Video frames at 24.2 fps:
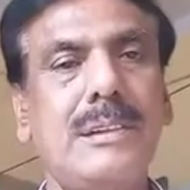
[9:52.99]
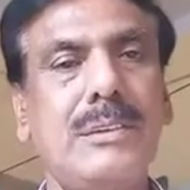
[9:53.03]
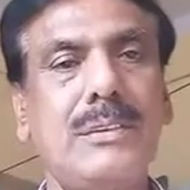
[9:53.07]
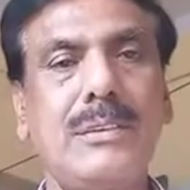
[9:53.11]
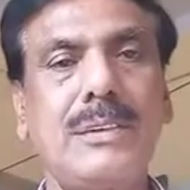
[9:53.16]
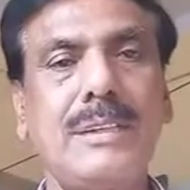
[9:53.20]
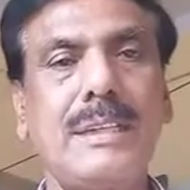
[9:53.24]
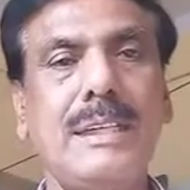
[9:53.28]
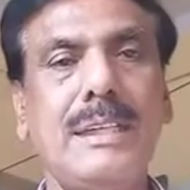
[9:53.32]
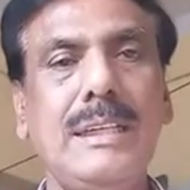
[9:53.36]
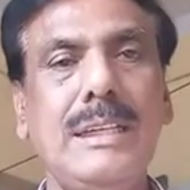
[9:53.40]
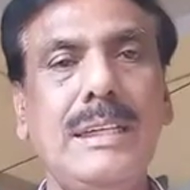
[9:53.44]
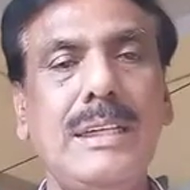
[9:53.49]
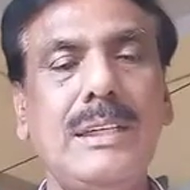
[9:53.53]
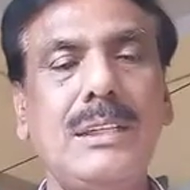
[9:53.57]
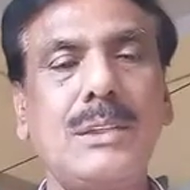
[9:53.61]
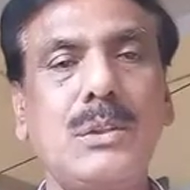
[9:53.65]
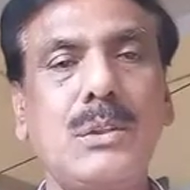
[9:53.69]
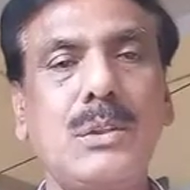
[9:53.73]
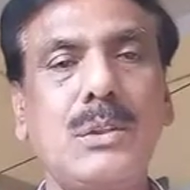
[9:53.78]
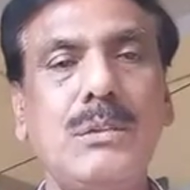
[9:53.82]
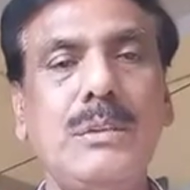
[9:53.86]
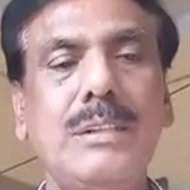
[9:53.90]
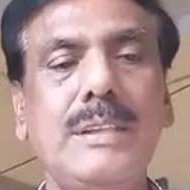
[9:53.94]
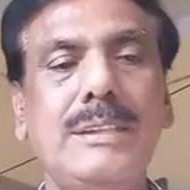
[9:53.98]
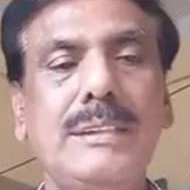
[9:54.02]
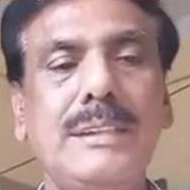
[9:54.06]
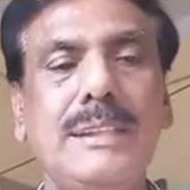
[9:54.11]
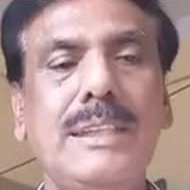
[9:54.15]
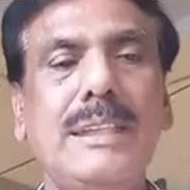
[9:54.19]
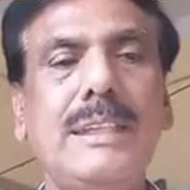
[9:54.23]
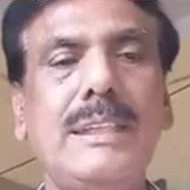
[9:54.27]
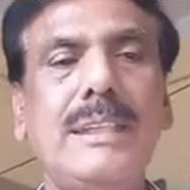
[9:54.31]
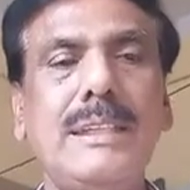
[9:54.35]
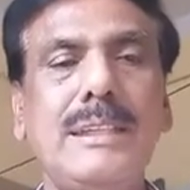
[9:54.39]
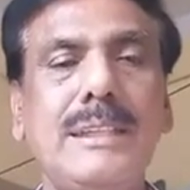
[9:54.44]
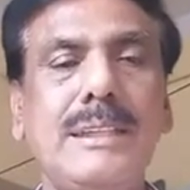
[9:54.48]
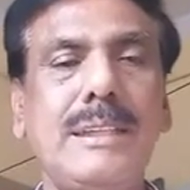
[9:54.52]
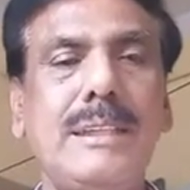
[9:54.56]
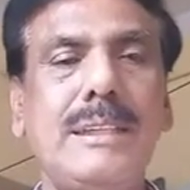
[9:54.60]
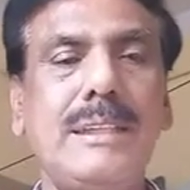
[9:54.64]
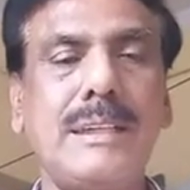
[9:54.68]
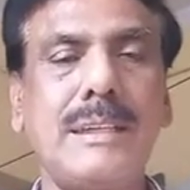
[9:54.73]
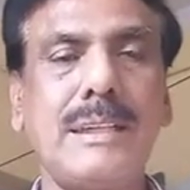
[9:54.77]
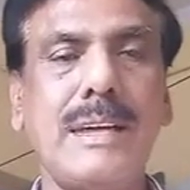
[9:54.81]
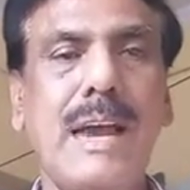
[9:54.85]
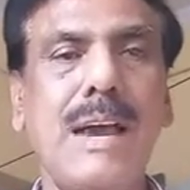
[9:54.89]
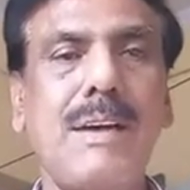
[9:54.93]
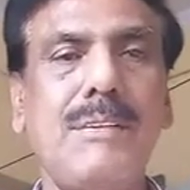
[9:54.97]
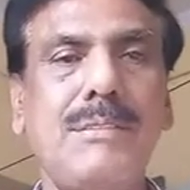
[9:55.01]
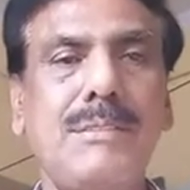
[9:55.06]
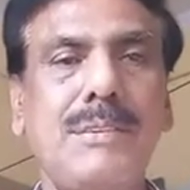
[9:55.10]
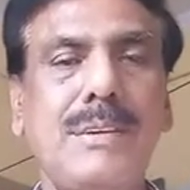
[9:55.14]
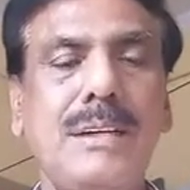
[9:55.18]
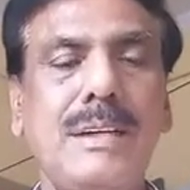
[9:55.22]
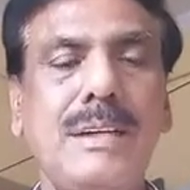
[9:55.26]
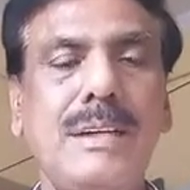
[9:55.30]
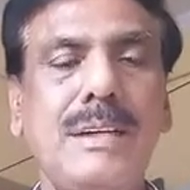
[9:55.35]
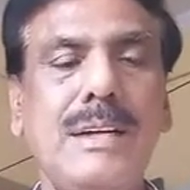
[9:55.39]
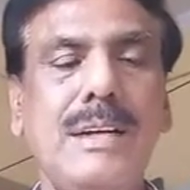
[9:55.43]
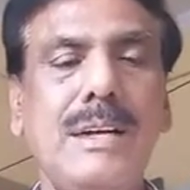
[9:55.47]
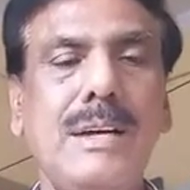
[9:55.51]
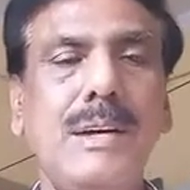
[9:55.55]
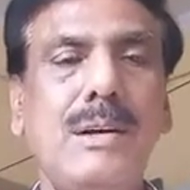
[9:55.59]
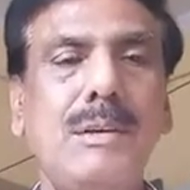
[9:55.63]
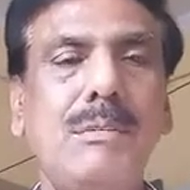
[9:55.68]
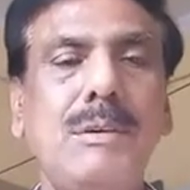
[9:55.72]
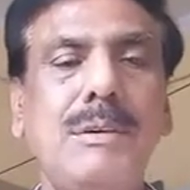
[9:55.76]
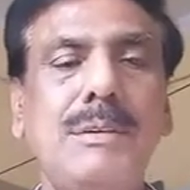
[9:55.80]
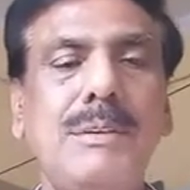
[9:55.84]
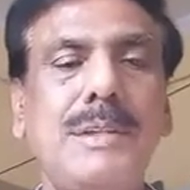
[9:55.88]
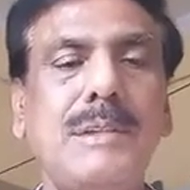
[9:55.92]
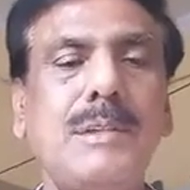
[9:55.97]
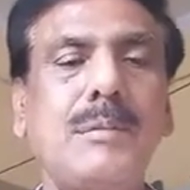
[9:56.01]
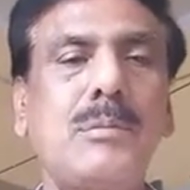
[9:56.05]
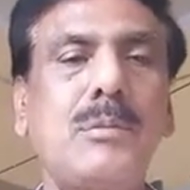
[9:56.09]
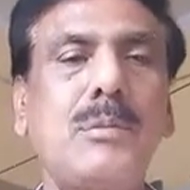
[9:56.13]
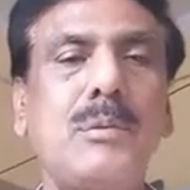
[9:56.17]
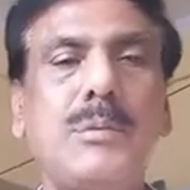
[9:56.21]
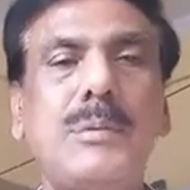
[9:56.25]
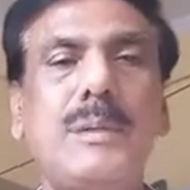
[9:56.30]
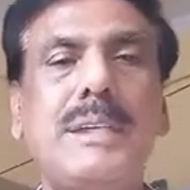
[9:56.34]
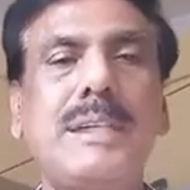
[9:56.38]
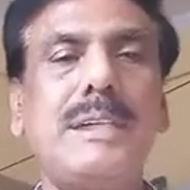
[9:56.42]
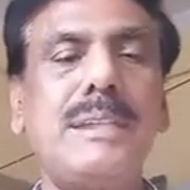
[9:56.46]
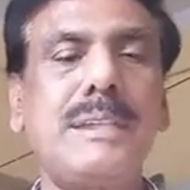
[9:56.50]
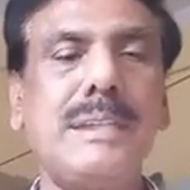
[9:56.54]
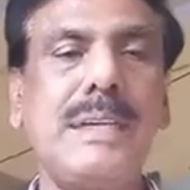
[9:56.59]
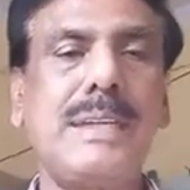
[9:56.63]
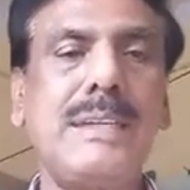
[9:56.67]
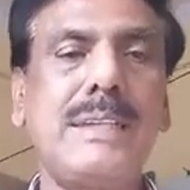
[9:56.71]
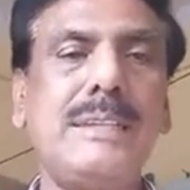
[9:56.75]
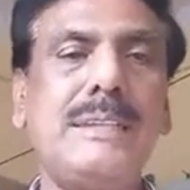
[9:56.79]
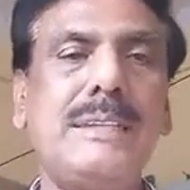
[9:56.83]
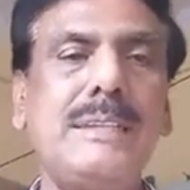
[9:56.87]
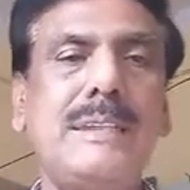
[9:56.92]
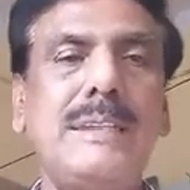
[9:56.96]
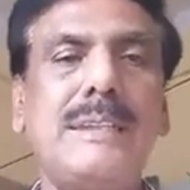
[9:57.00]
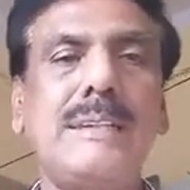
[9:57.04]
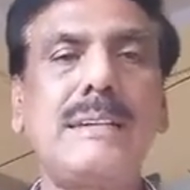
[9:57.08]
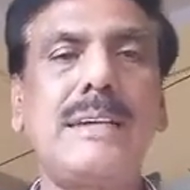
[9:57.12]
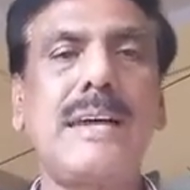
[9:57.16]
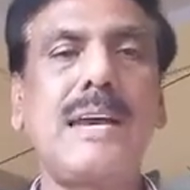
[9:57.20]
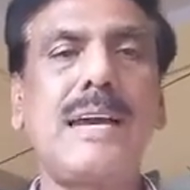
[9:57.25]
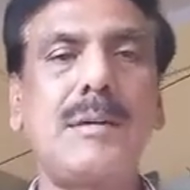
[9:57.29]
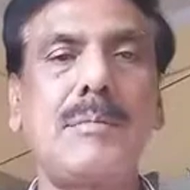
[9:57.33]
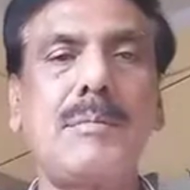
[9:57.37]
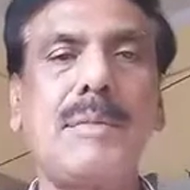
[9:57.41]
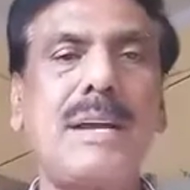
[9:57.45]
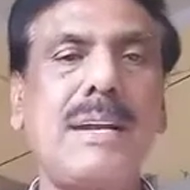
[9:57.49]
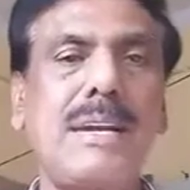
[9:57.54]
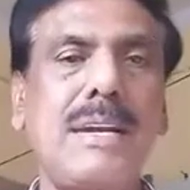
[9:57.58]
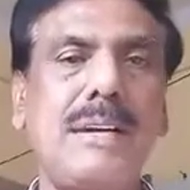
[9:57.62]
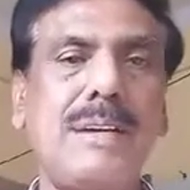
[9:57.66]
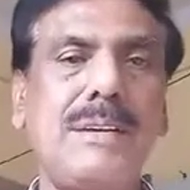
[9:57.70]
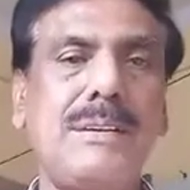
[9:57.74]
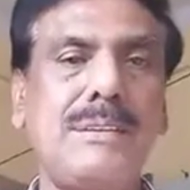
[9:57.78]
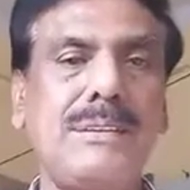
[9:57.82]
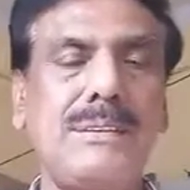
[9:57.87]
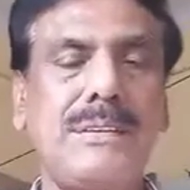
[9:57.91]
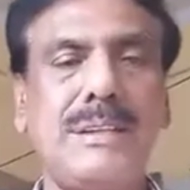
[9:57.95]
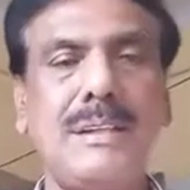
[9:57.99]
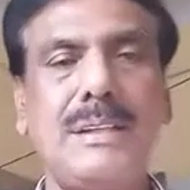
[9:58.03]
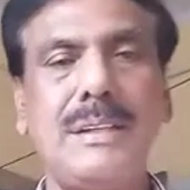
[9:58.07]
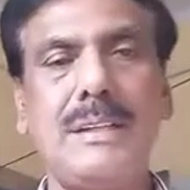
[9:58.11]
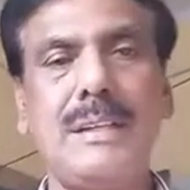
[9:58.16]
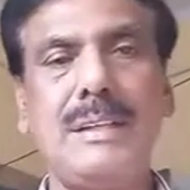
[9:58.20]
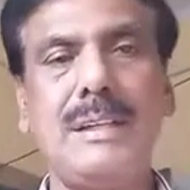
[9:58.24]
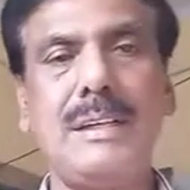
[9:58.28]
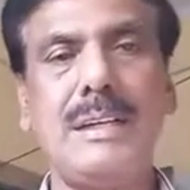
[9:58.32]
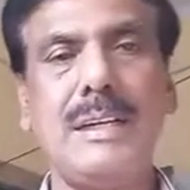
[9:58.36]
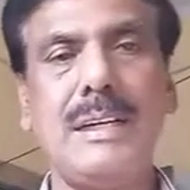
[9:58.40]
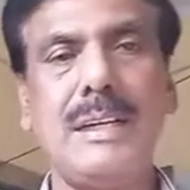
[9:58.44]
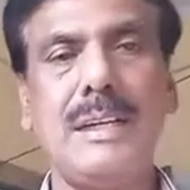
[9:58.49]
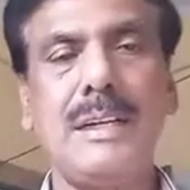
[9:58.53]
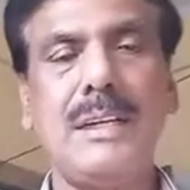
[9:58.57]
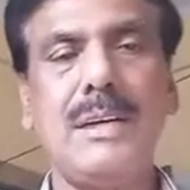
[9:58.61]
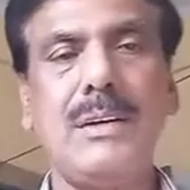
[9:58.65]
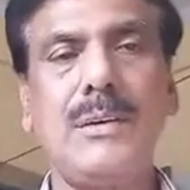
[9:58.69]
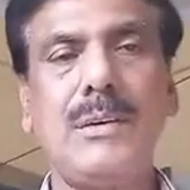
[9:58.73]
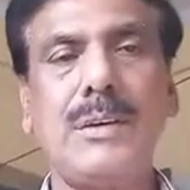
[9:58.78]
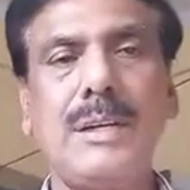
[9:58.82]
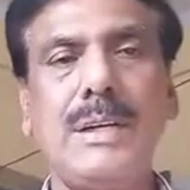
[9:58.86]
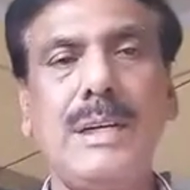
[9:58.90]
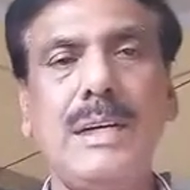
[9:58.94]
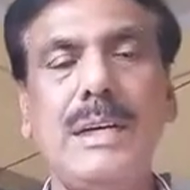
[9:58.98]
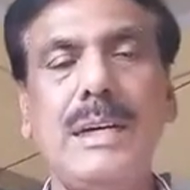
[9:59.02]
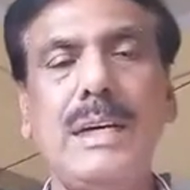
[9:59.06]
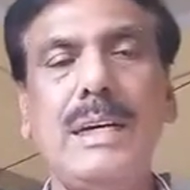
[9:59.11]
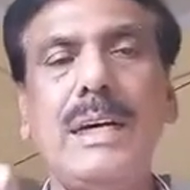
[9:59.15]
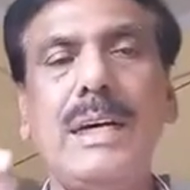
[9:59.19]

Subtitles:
Okay, so you'll see the camphor will be just moving in a zigzag manner. It is here. Okay,